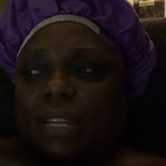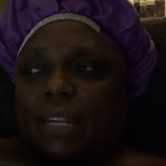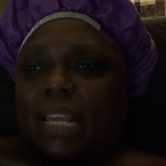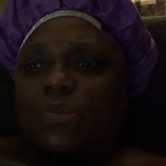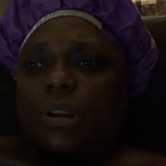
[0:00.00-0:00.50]

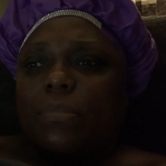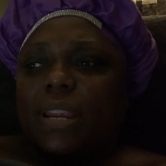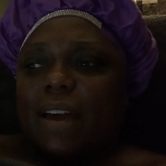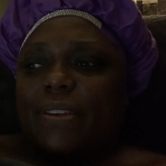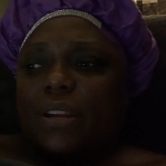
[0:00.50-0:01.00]
That's what I'm
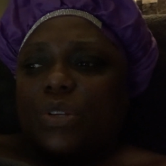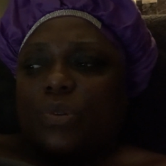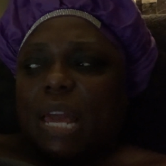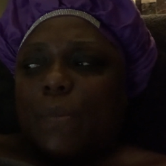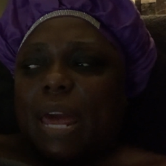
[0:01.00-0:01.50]
not finna do.
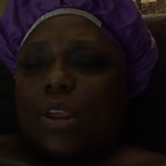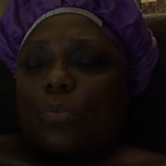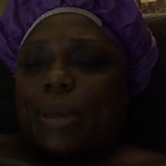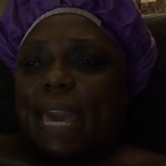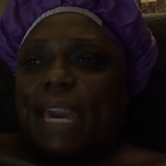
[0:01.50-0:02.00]
Not when I done
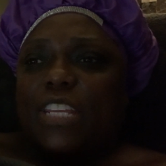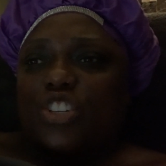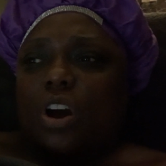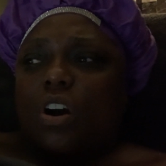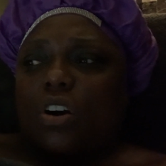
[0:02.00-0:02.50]
paid
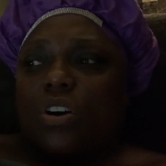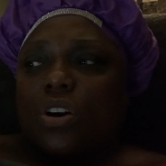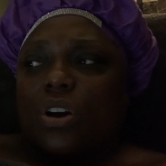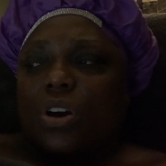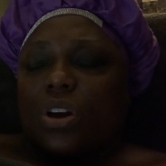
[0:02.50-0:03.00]
y'all
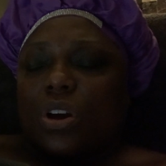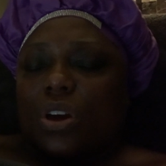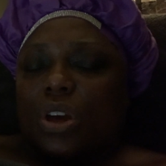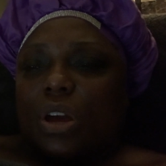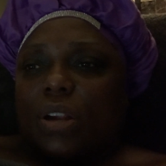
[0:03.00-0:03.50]

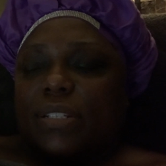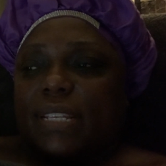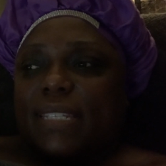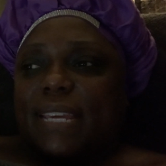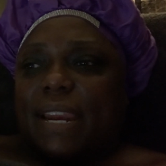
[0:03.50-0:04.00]

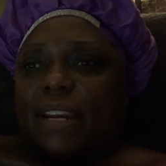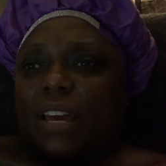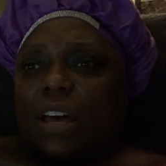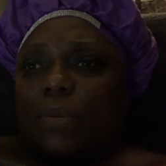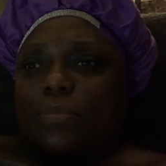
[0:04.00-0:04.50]
to set it
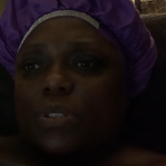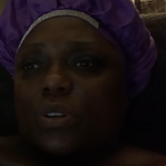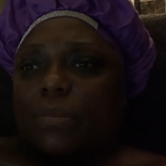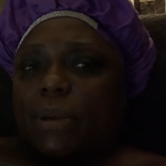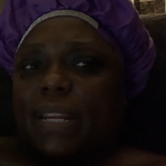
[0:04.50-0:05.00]
up so
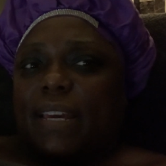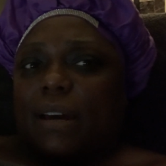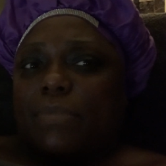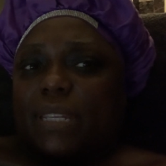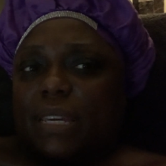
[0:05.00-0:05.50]
the money
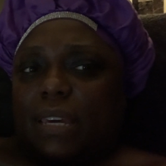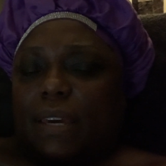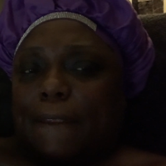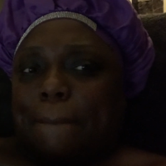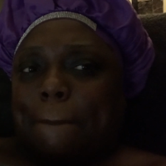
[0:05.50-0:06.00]
comes in.